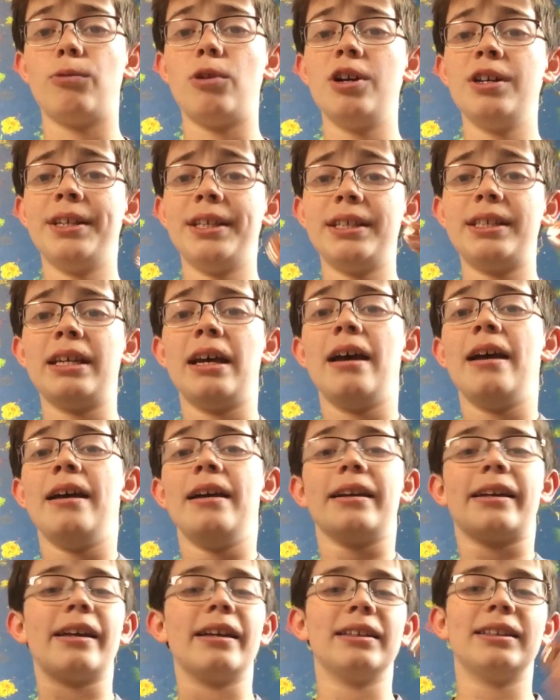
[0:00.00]
ones
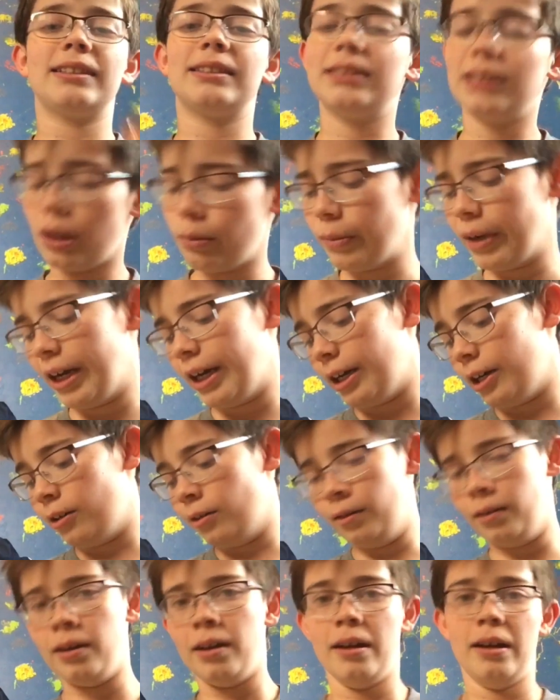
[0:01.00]
can
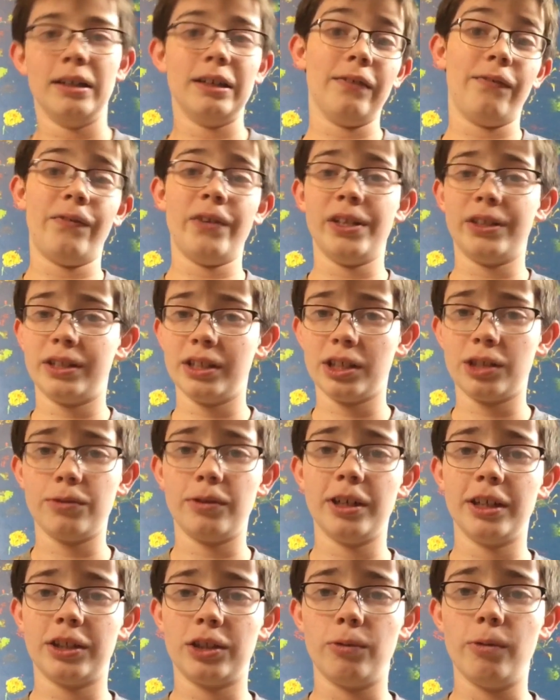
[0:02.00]
somehow defeat this
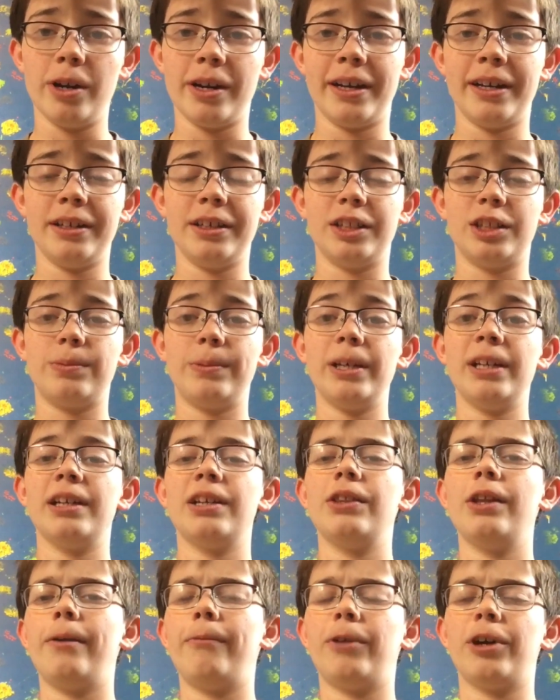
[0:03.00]
one at the one-handed spin,
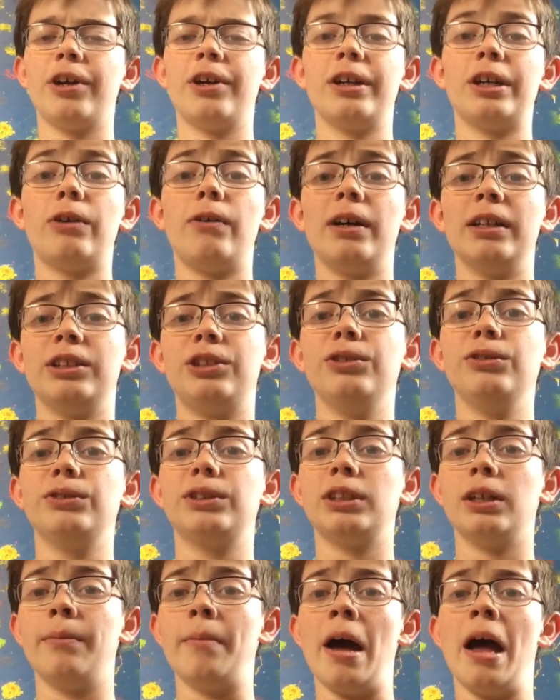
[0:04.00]
and then we're gonna go on to
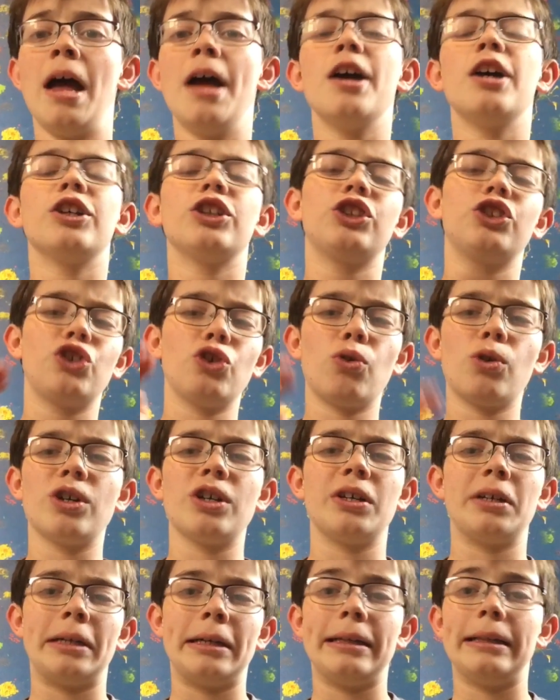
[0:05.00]
some
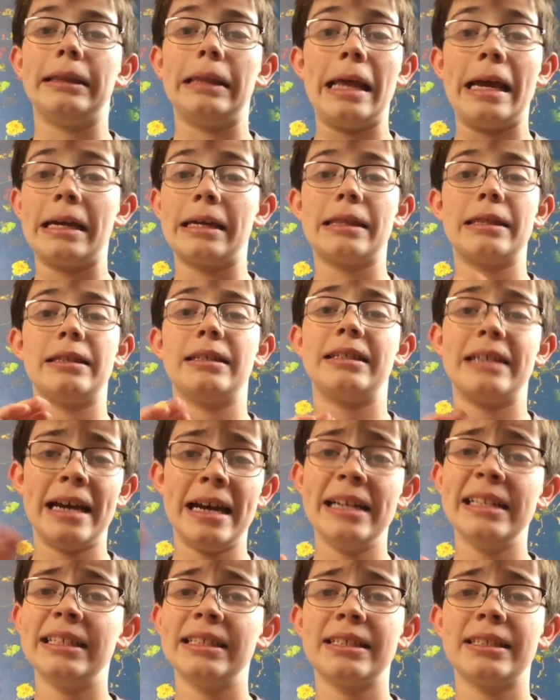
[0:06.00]
shorter length
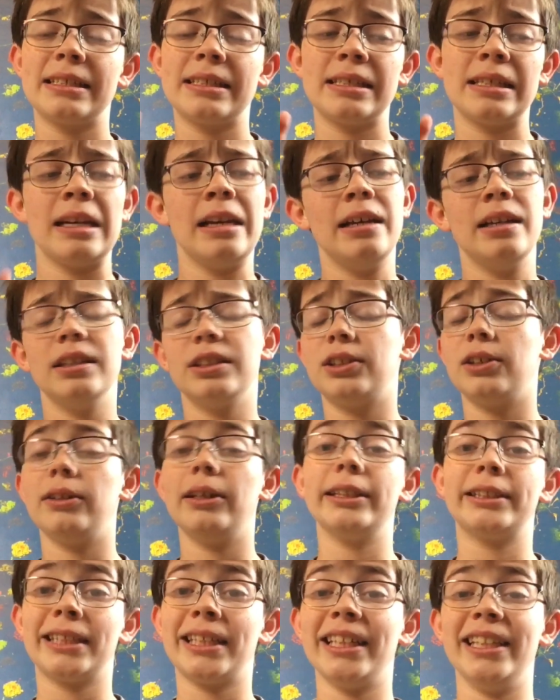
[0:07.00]
tests. So
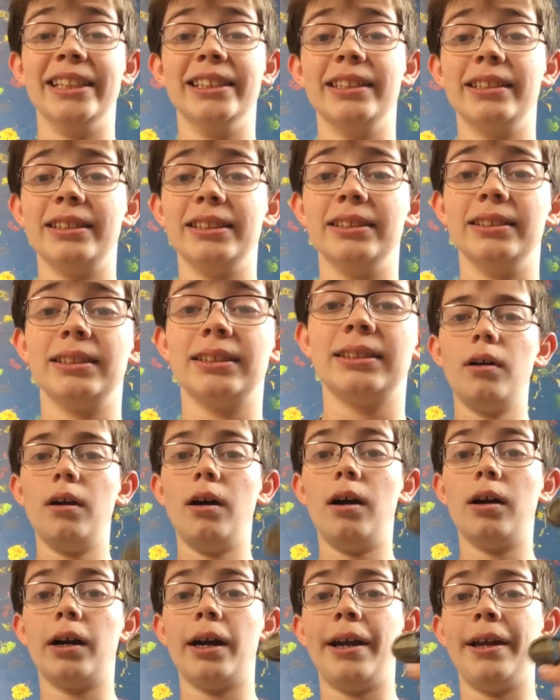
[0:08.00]
let's get into this.
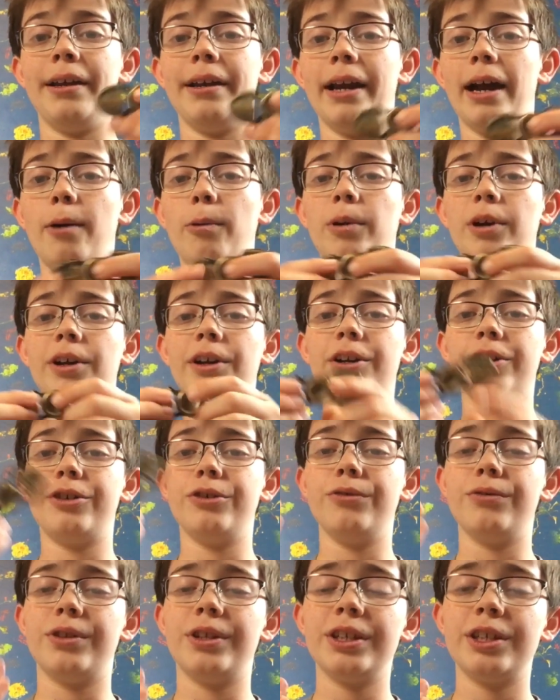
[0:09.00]
Alright, now we're gonna
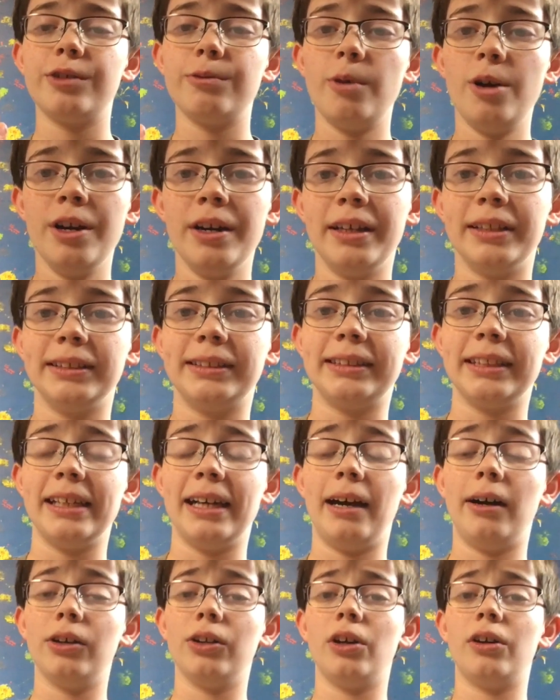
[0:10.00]
do this one and see
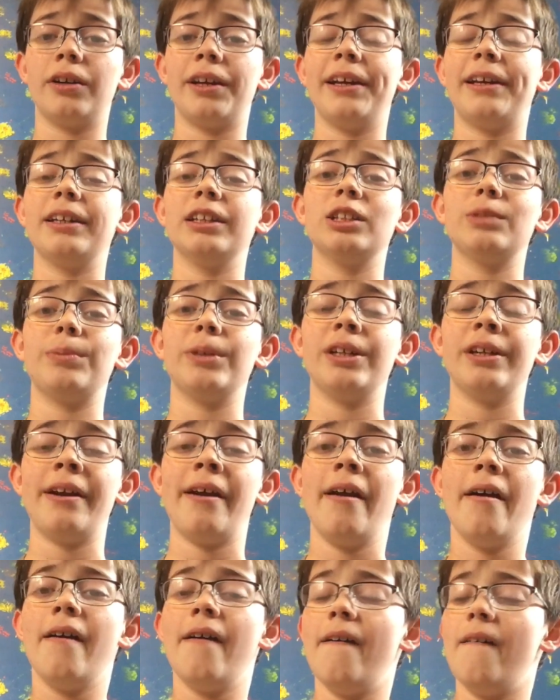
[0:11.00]
how long it can spin
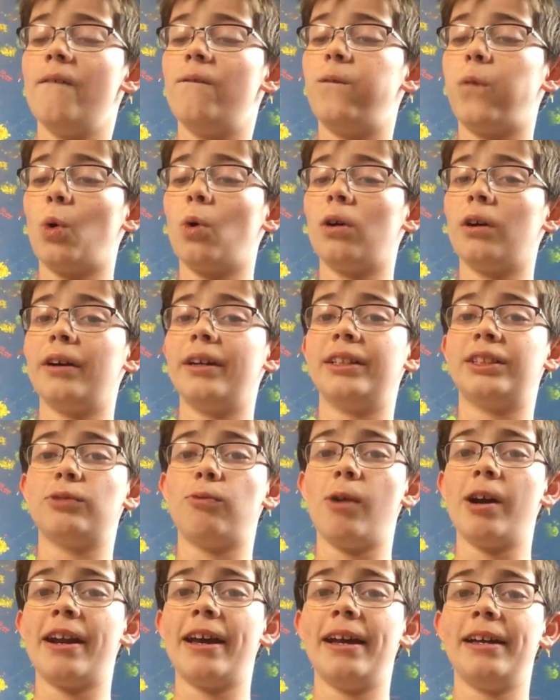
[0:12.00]
for its
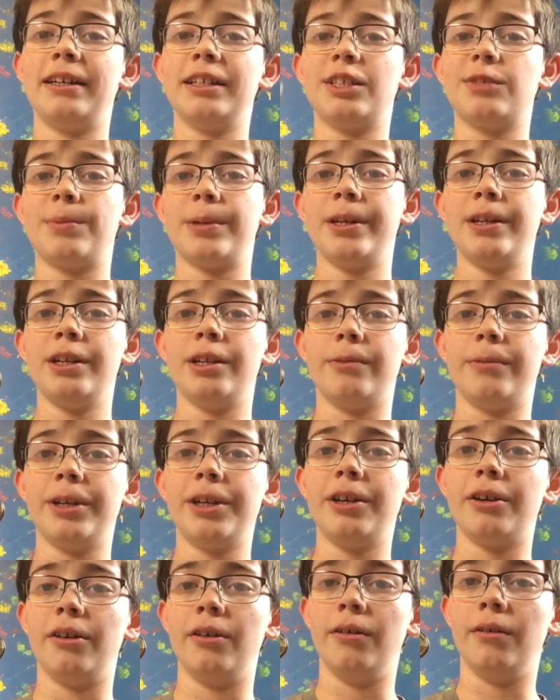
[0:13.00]
one-handed spin. Here we
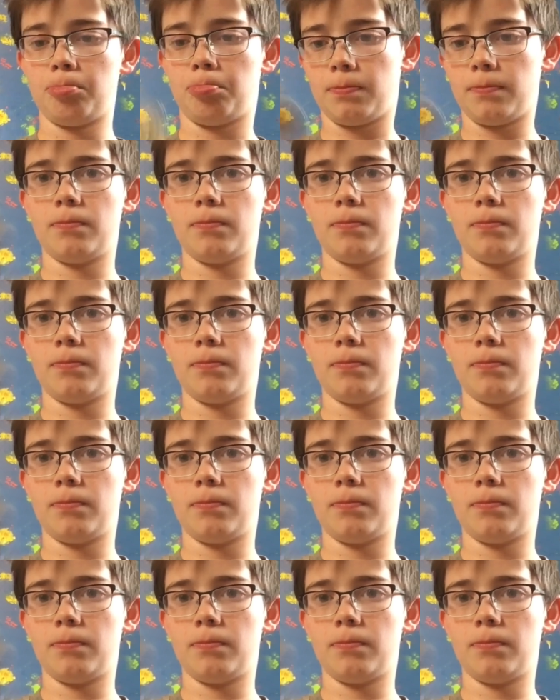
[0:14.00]
go.